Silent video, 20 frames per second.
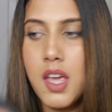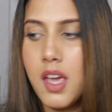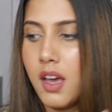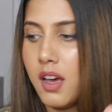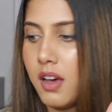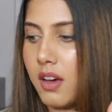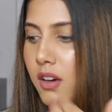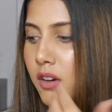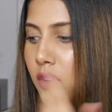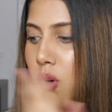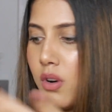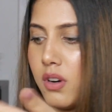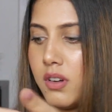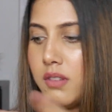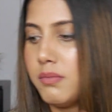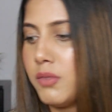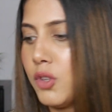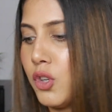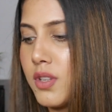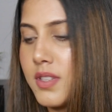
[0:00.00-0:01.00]
or
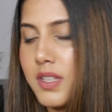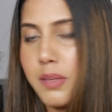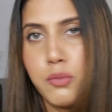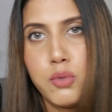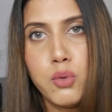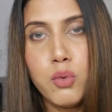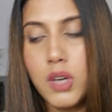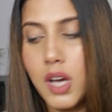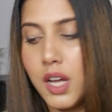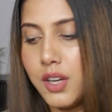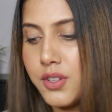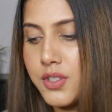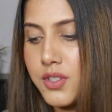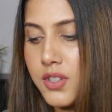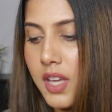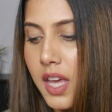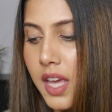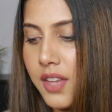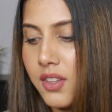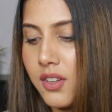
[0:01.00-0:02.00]
some two colors
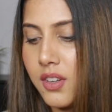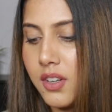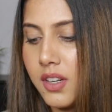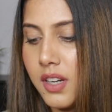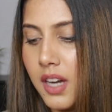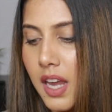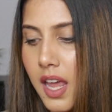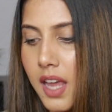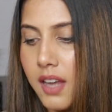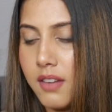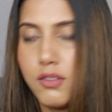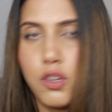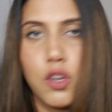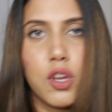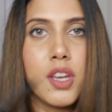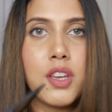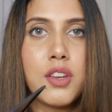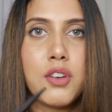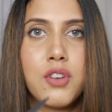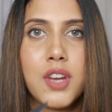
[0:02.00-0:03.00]
together, and you
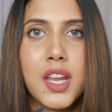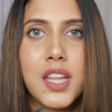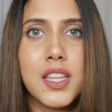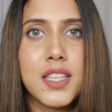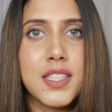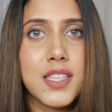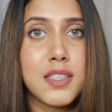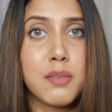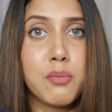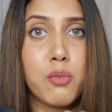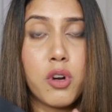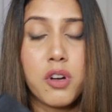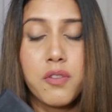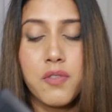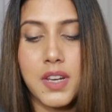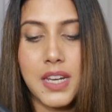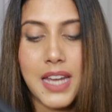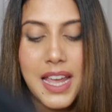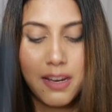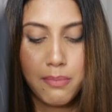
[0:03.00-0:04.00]
can create. This is a
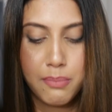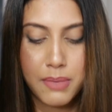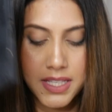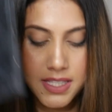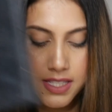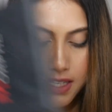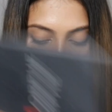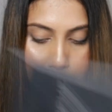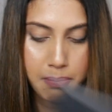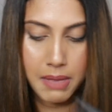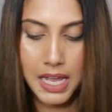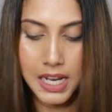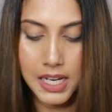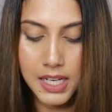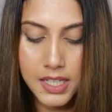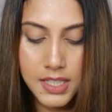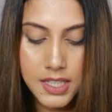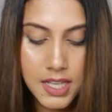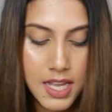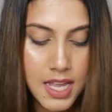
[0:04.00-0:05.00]
Morphe 9BZ
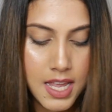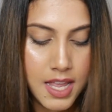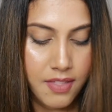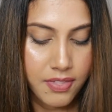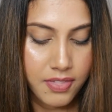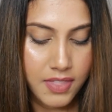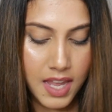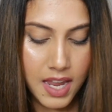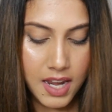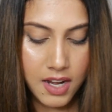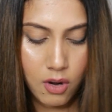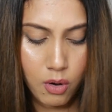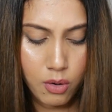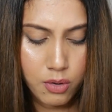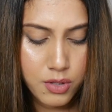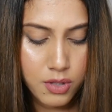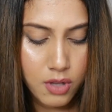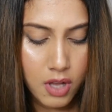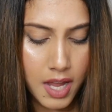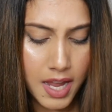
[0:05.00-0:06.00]
palette. Then
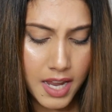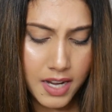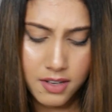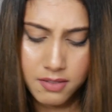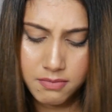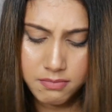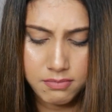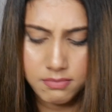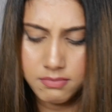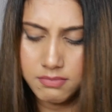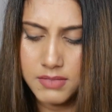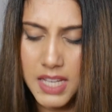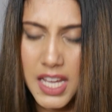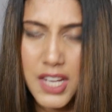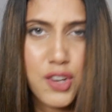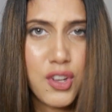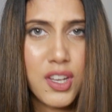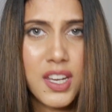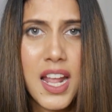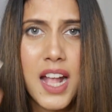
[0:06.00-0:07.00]

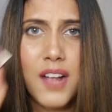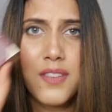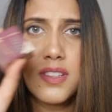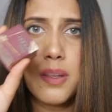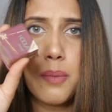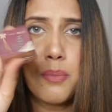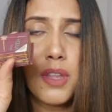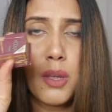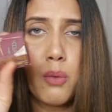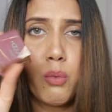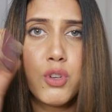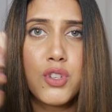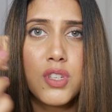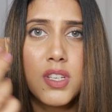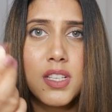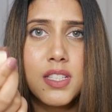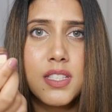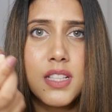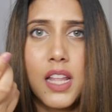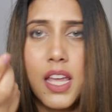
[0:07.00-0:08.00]
and you can have something which
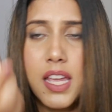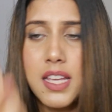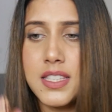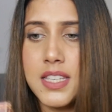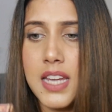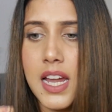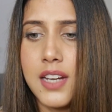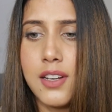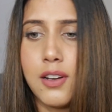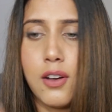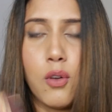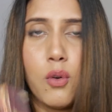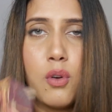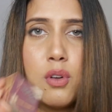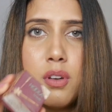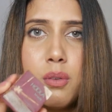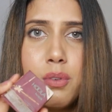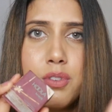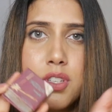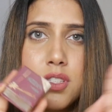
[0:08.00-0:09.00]
is like
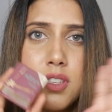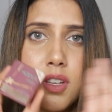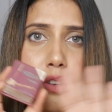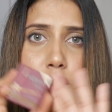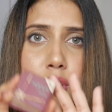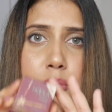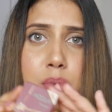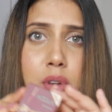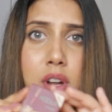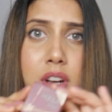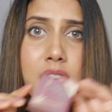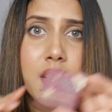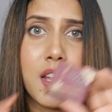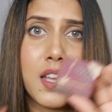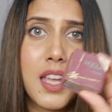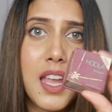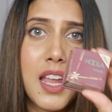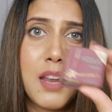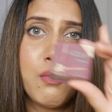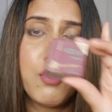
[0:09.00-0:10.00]
standalone, which is a good product
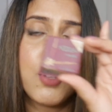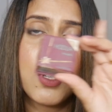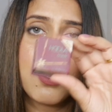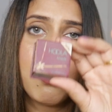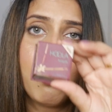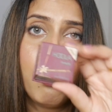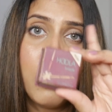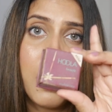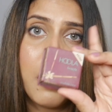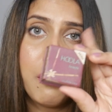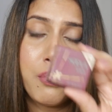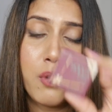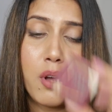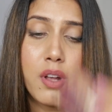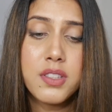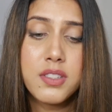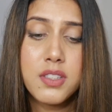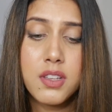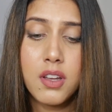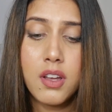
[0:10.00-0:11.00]
again, which is Hoola
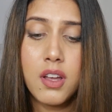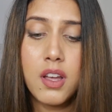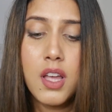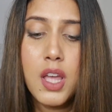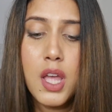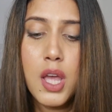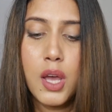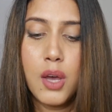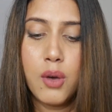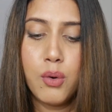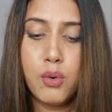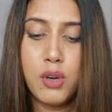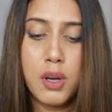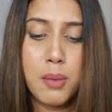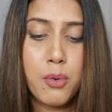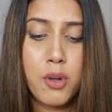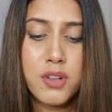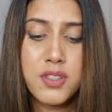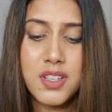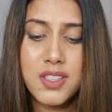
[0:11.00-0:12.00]
Bronzer. Hoola
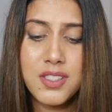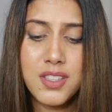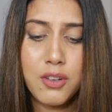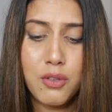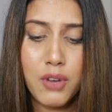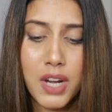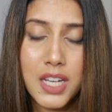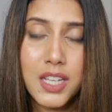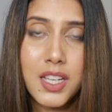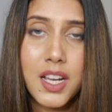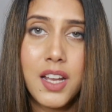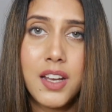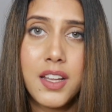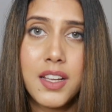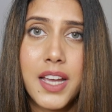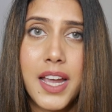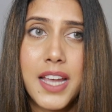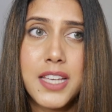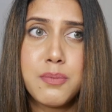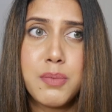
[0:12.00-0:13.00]
Bronzer is a great color,
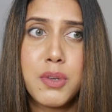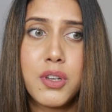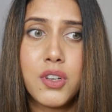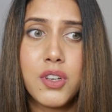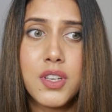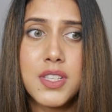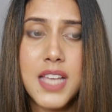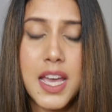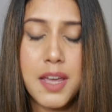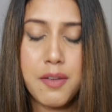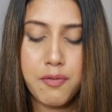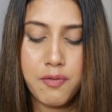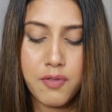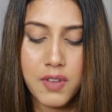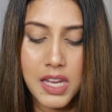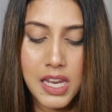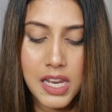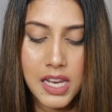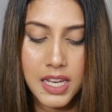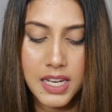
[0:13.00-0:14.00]
guys, because I
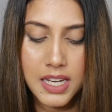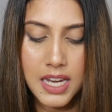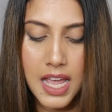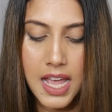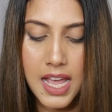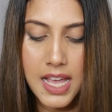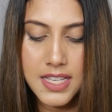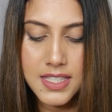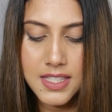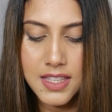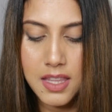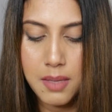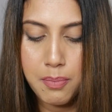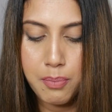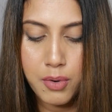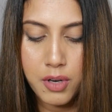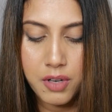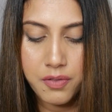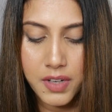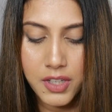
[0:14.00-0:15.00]
feel it has the
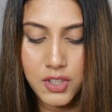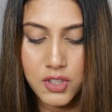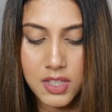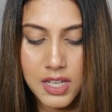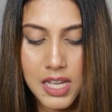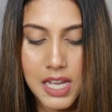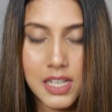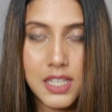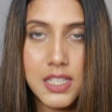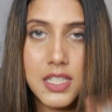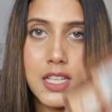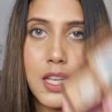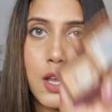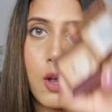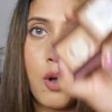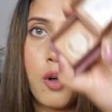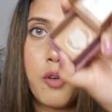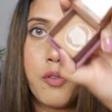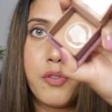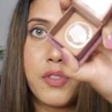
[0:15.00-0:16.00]
perfect tonality
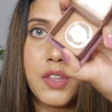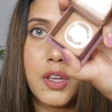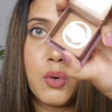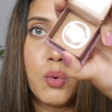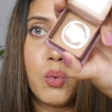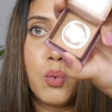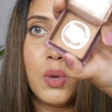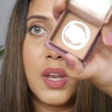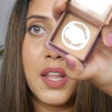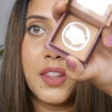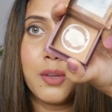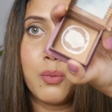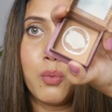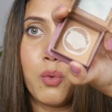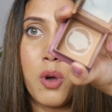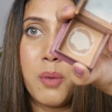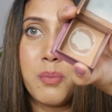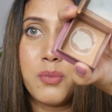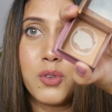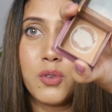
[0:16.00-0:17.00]
of the cool and the
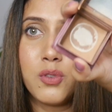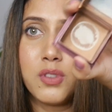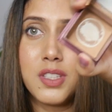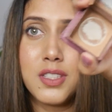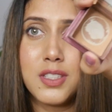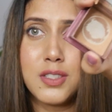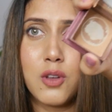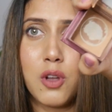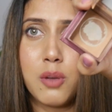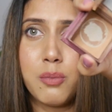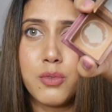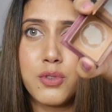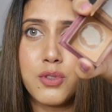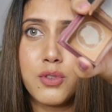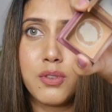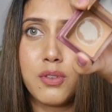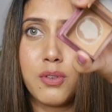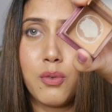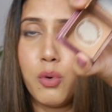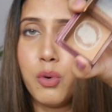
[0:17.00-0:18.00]
warm tone. This is almost
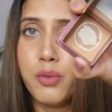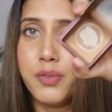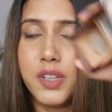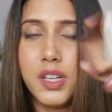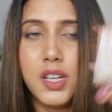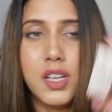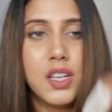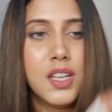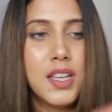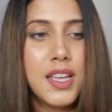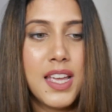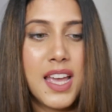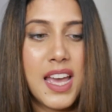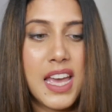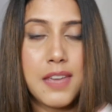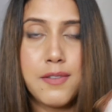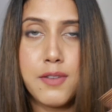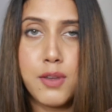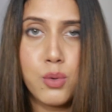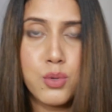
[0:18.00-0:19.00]
over.
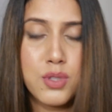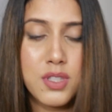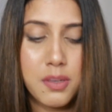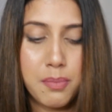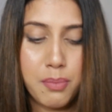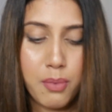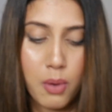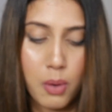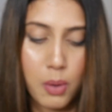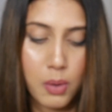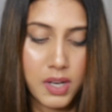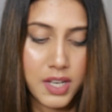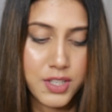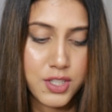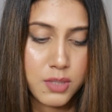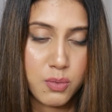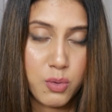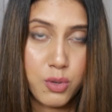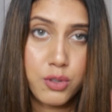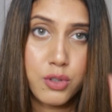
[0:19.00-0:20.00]
I've used up all. I
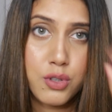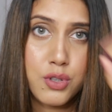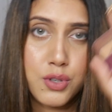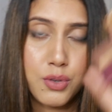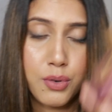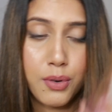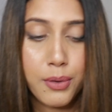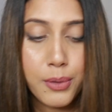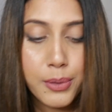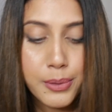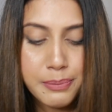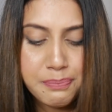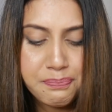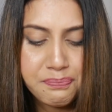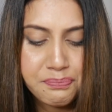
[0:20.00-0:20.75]
just wanted to show you.